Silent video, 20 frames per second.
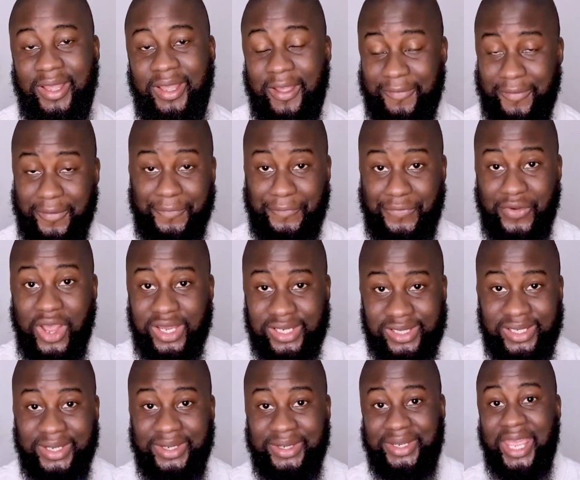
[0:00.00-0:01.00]
I think
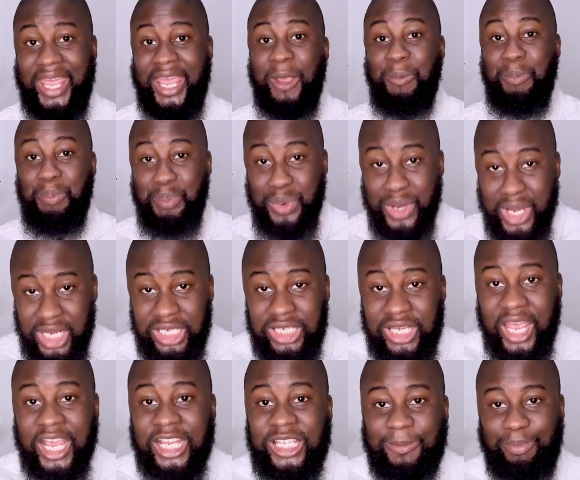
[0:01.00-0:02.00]
firstly, you get
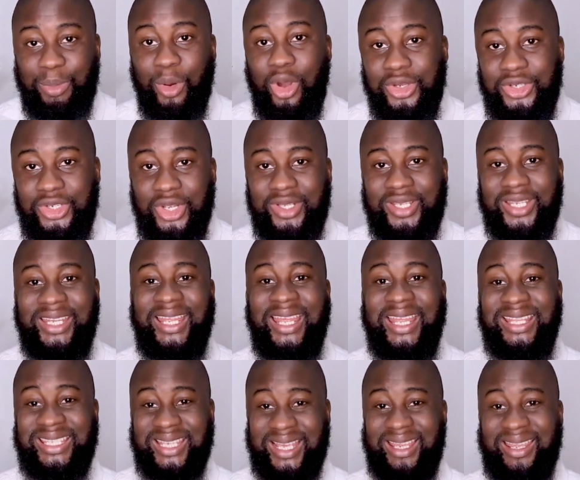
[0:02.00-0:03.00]
immediate exposure to the
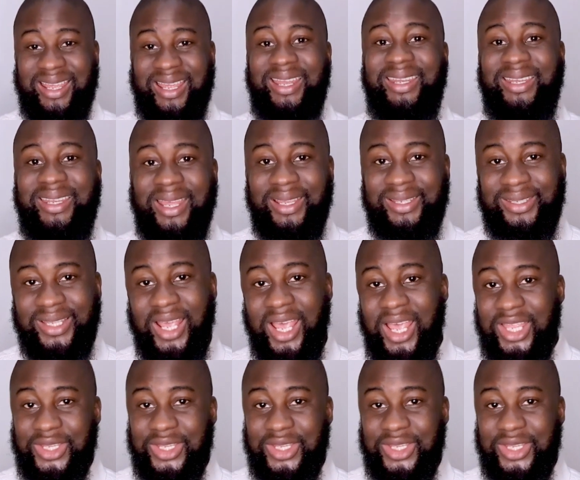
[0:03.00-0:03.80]
entire index.